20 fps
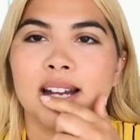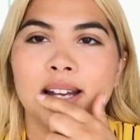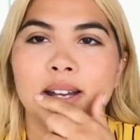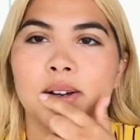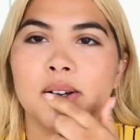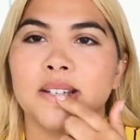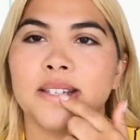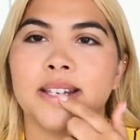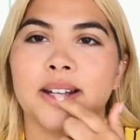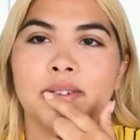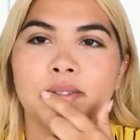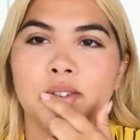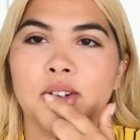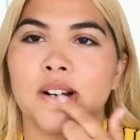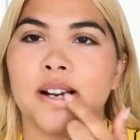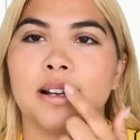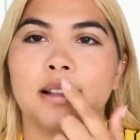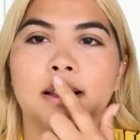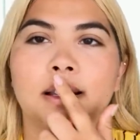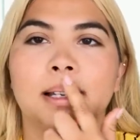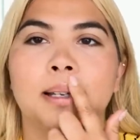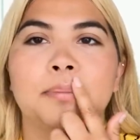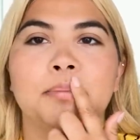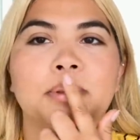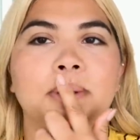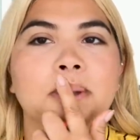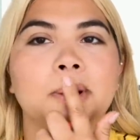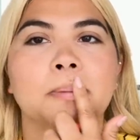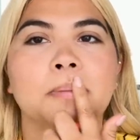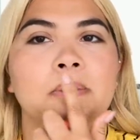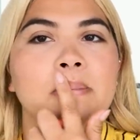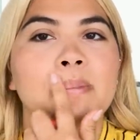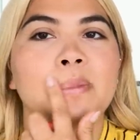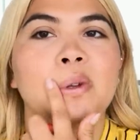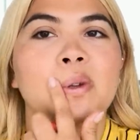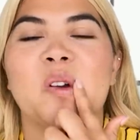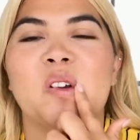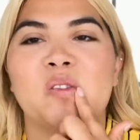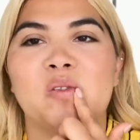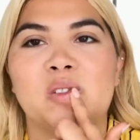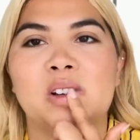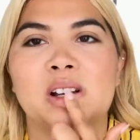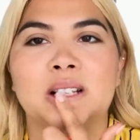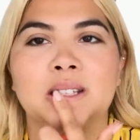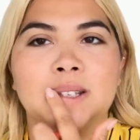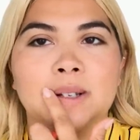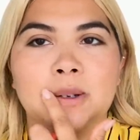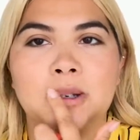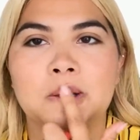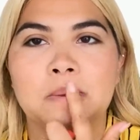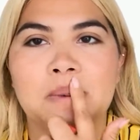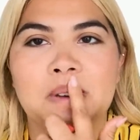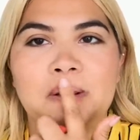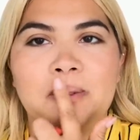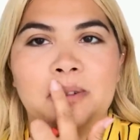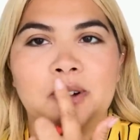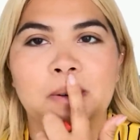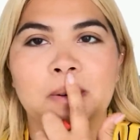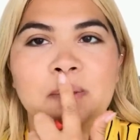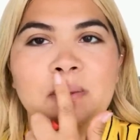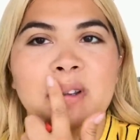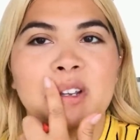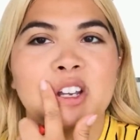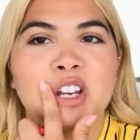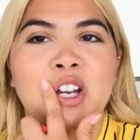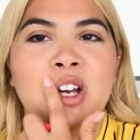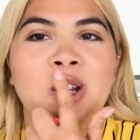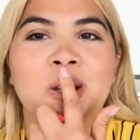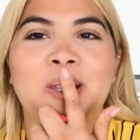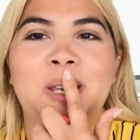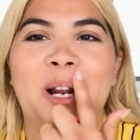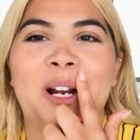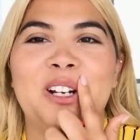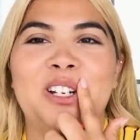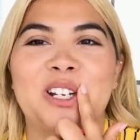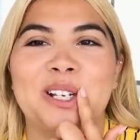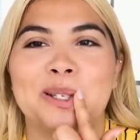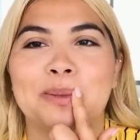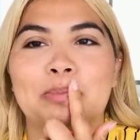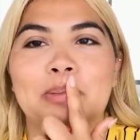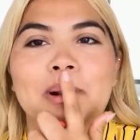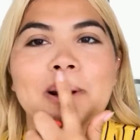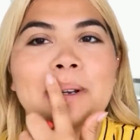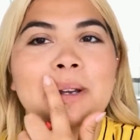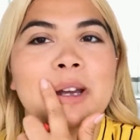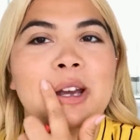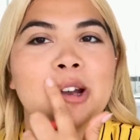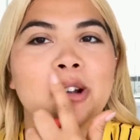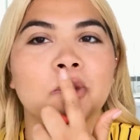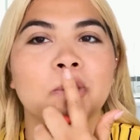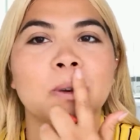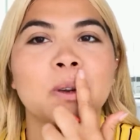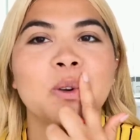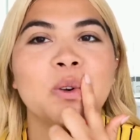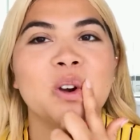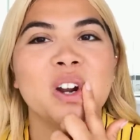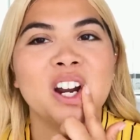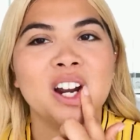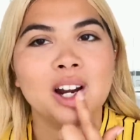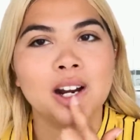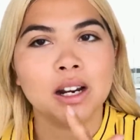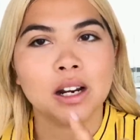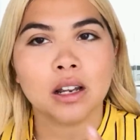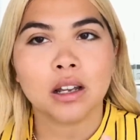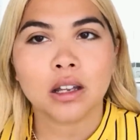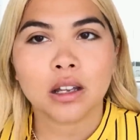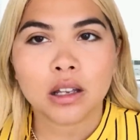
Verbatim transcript: I always have dry lips. My friends always make fun of me because I just put it everywhere.